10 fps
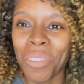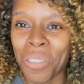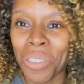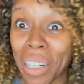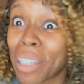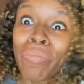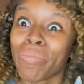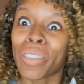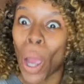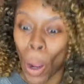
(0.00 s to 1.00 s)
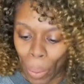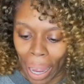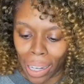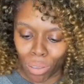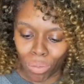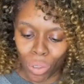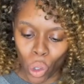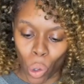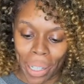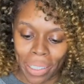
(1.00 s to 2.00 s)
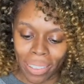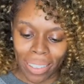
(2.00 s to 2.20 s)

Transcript: free. Okay, great.